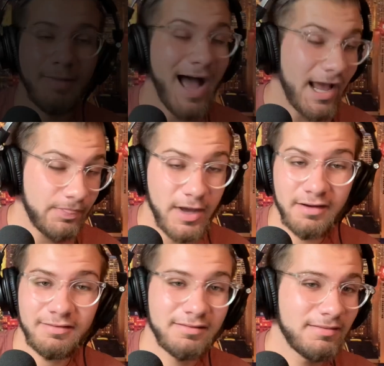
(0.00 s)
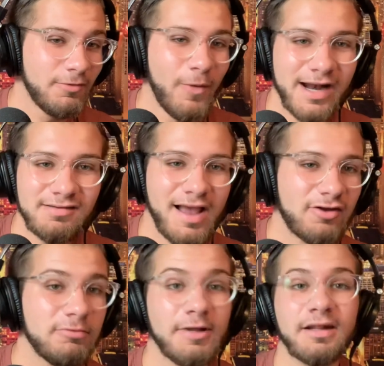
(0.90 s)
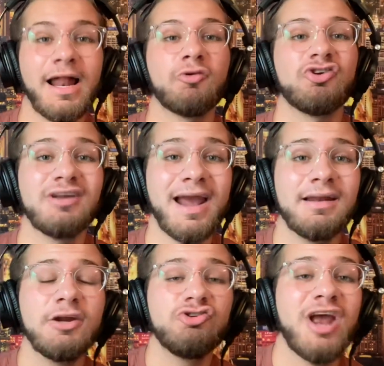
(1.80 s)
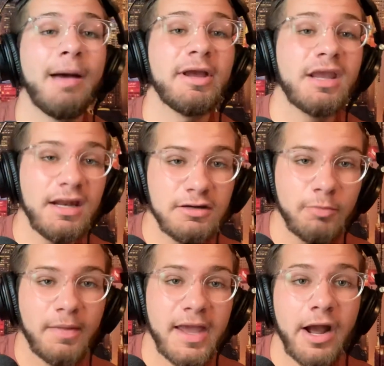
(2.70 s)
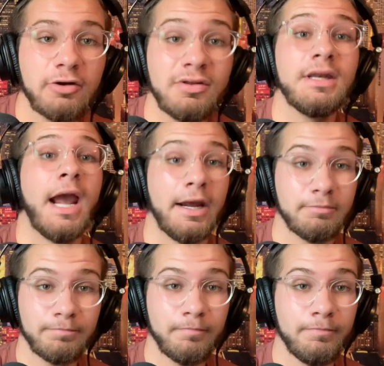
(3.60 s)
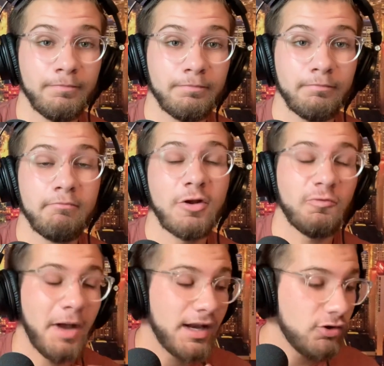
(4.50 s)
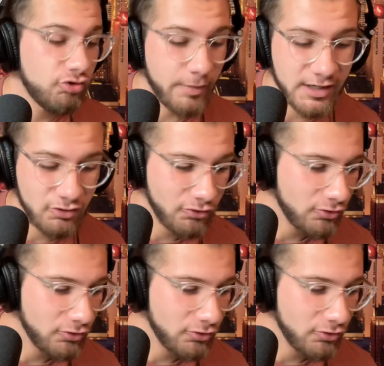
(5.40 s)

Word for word: I think the White Sox have done an outstanding job at getting to where they are today. Despite injuries,